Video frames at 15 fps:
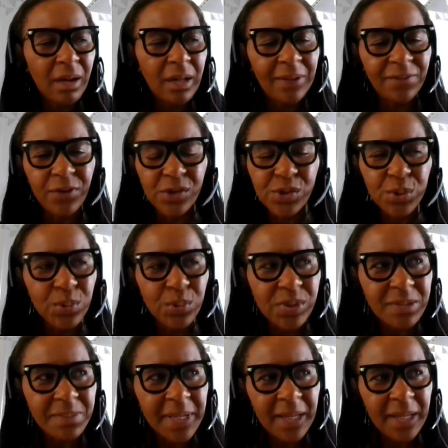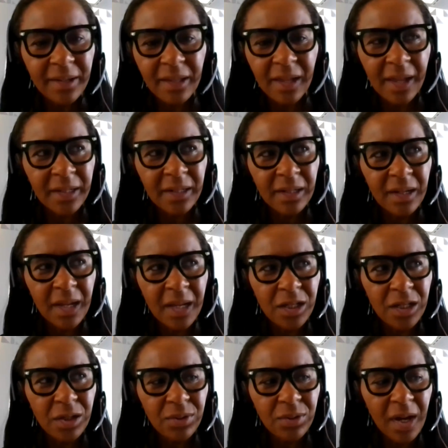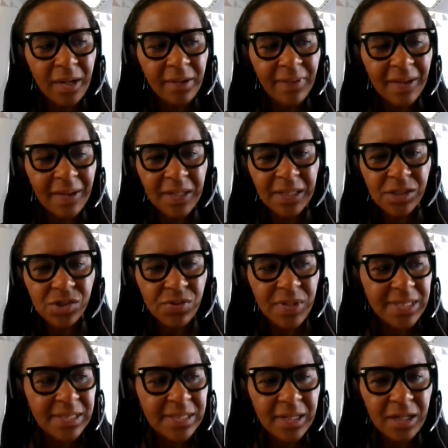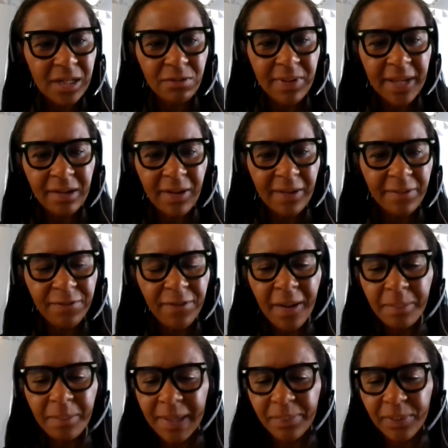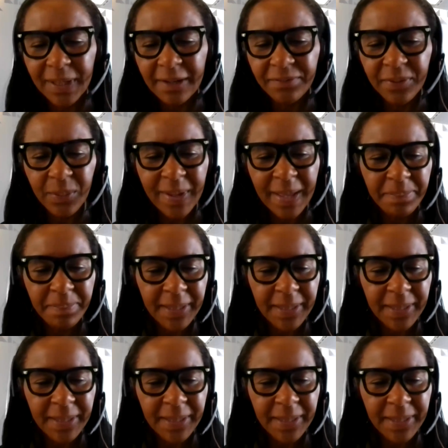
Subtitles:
if you talk to me and you kind of have an interest in a career, I find people everywhere,